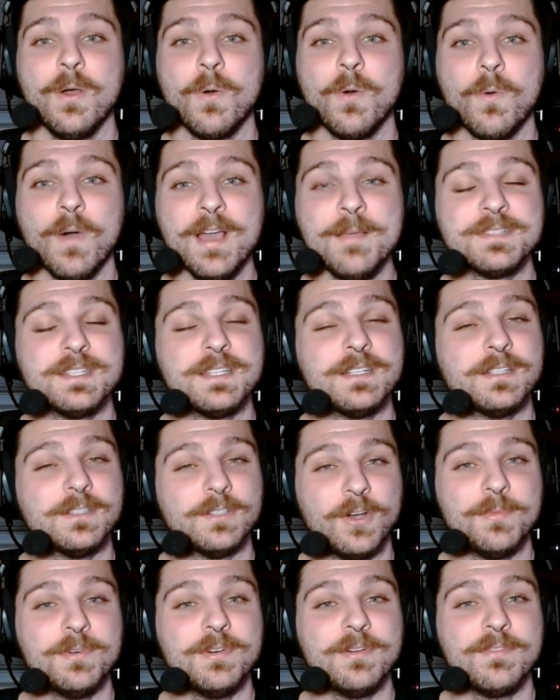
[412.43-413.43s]
Wipes and
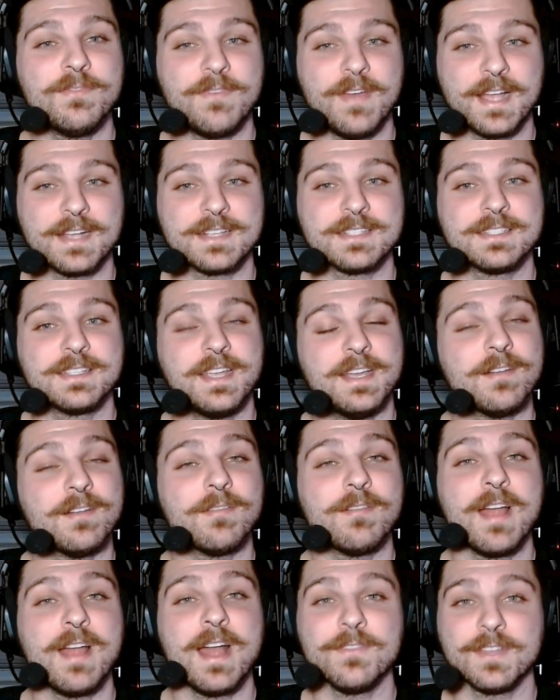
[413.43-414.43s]
global effects get
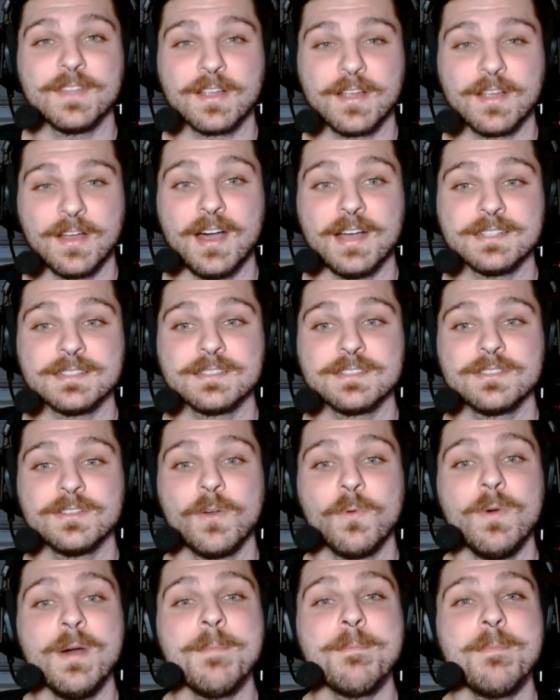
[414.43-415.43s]
around the cost, so
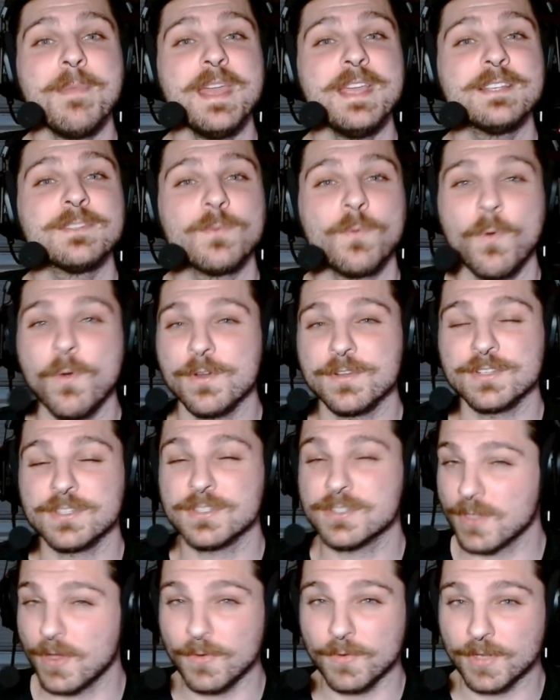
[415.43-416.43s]
what makes Ward
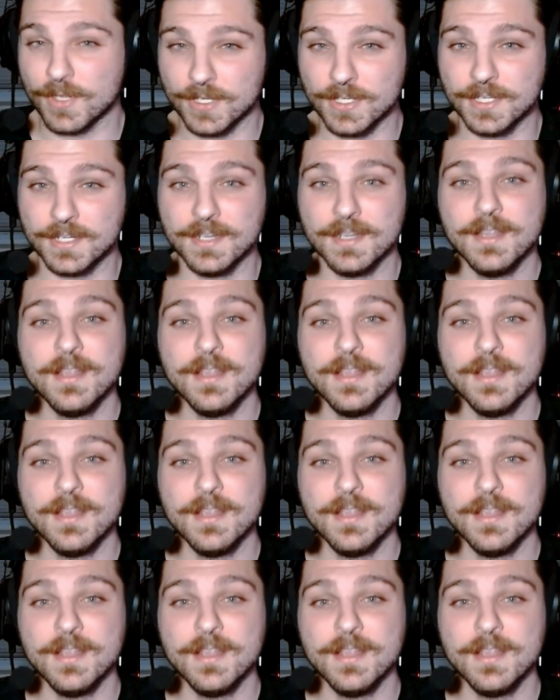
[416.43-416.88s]
so good?